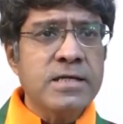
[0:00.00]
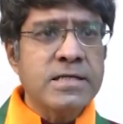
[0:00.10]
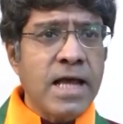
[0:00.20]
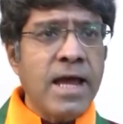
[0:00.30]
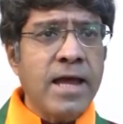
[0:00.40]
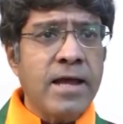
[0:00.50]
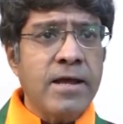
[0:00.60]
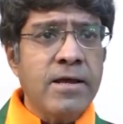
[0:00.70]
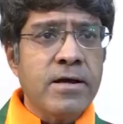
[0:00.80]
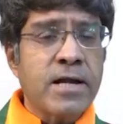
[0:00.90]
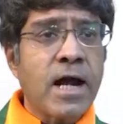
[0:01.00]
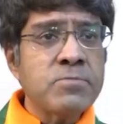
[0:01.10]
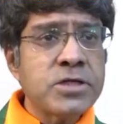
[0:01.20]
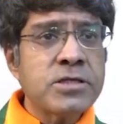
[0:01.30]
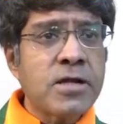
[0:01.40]
saying
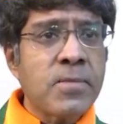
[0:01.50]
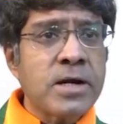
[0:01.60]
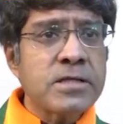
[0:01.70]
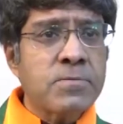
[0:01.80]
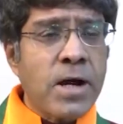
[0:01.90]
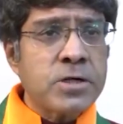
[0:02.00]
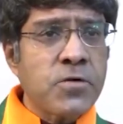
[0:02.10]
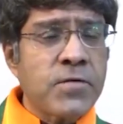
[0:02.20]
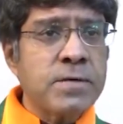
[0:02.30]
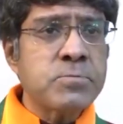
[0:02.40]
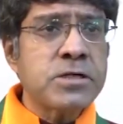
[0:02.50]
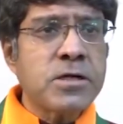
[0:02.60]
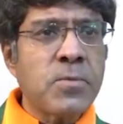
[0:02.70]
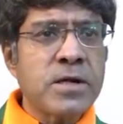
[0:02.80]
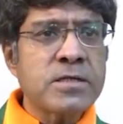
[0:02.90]
Ramchitra Manas, parts of
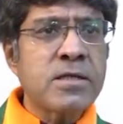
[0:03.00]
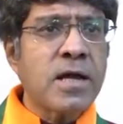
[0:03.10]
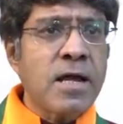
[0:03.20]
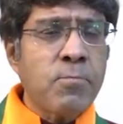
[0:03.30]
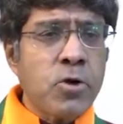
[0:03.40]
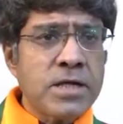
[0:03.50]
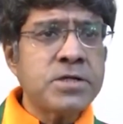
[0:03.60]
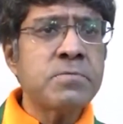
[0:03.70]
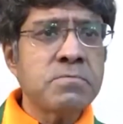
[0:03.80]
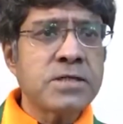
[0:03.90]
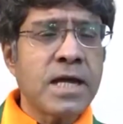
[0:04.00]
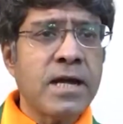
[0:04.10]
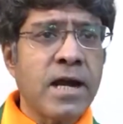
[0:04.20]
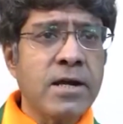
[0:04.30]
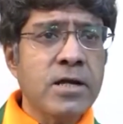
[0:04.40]
Ramchitra Manas are like potassium
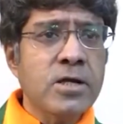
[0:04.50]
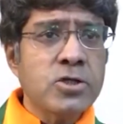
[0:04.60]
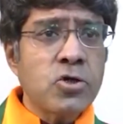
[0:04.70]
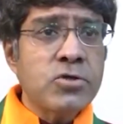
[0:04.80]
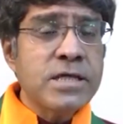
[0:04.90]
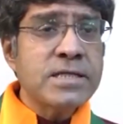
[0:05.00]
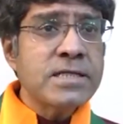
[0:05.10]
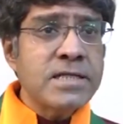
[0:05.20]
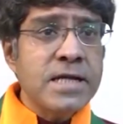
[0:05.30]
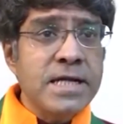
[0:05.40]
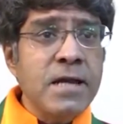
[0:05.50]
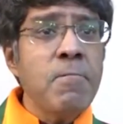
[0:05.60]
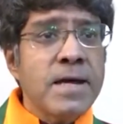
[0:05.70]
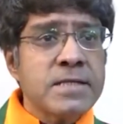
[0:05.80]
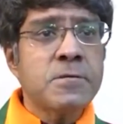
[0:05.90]
cyanide. So this is the
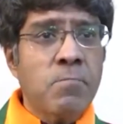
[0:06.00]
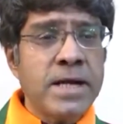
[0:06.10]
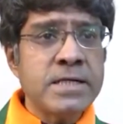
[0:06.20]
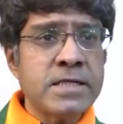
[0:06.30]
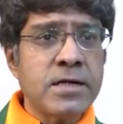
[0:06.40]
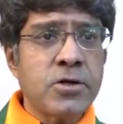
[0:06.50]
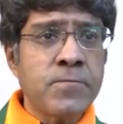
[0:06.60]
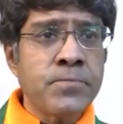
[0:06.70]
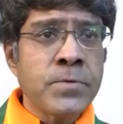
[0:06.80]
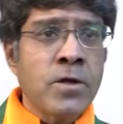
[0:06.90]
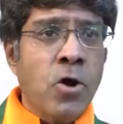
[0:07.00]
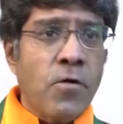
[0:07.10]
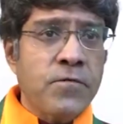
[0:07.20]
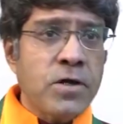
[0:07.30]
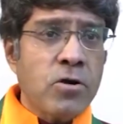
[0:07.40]
debased mindset
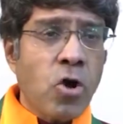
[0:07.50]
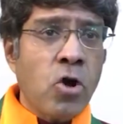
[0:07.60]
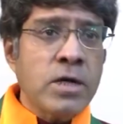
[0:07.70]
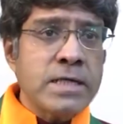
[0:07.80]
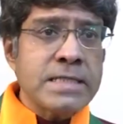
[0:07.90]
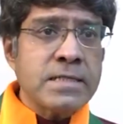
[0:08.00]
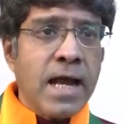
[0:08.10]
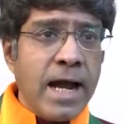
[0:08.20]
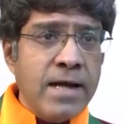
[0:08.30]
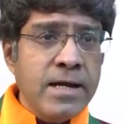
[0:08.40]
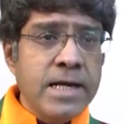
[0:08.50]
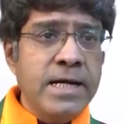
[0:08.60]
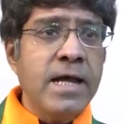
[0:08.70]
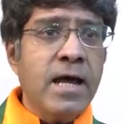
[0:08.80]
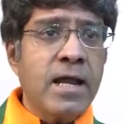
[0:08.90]
of the Congress and
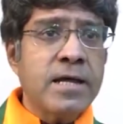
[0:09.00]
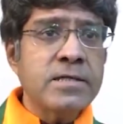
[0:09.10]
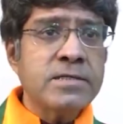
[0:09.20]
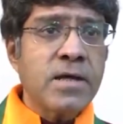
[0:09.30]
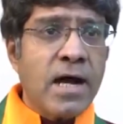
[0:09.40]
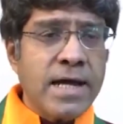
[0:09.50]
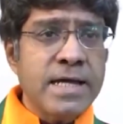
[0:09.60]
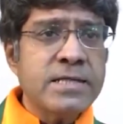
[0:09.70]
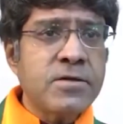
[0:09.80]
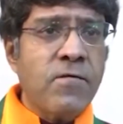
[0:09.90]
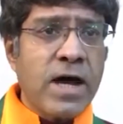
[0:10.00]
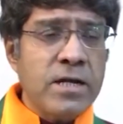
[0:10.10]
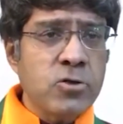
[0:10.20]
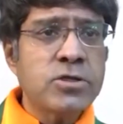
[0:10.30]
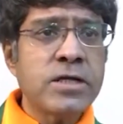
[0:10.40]
India Alliance against the
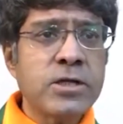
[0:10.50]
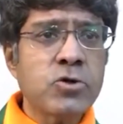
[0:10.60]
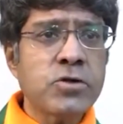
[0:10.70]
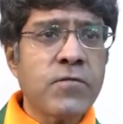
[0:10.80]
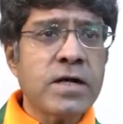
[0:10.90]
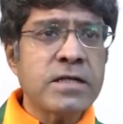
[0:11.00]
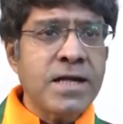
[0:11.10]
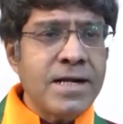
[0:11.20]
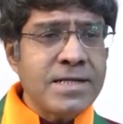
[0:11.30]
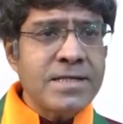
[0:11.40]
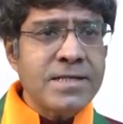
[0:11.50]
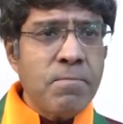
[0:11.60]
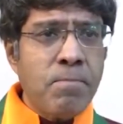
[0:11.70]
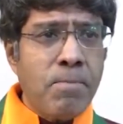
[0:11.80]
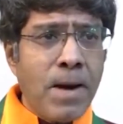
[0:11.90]
values and ethos of our culture. And this is a
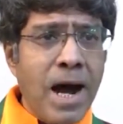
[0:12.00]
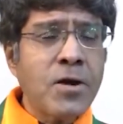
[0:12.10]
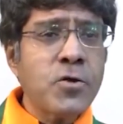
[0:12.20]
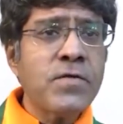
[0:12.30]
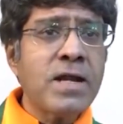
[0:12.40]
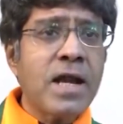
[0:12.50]
part of a